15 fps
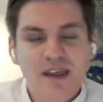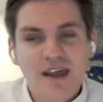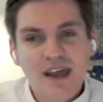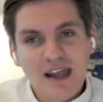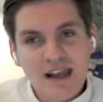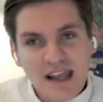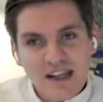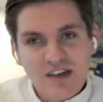
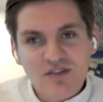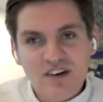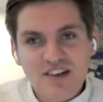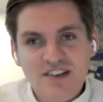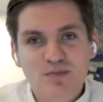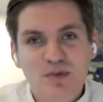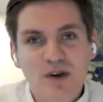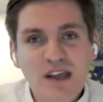And later in the
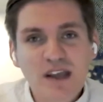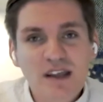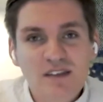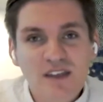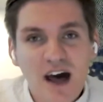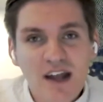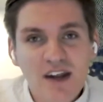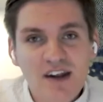spring,
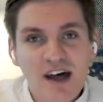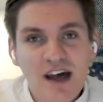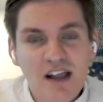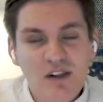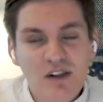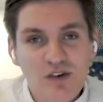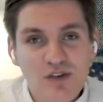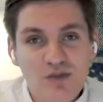the other
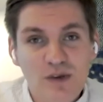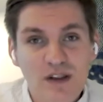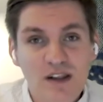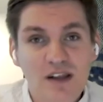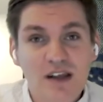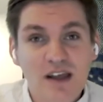dialogues will